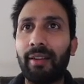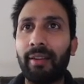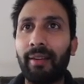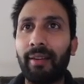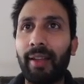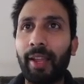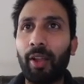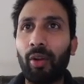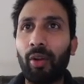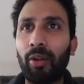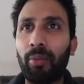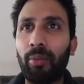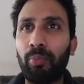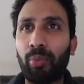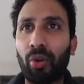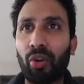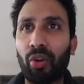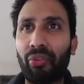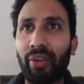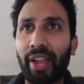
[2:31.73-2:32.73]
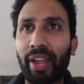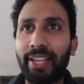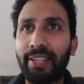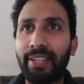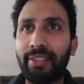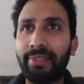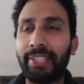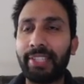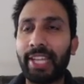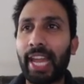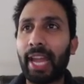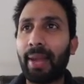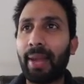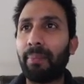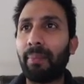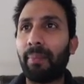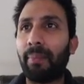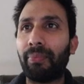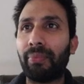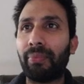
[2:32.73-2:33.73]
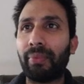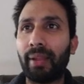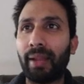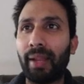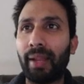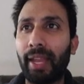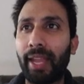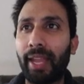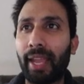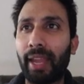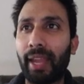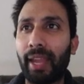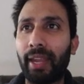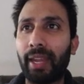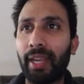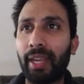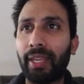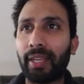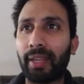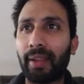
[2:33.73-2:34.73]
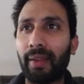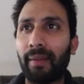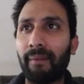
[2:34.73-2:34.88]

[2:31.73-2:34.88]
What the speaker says: Click on Profile tab. Click Edit.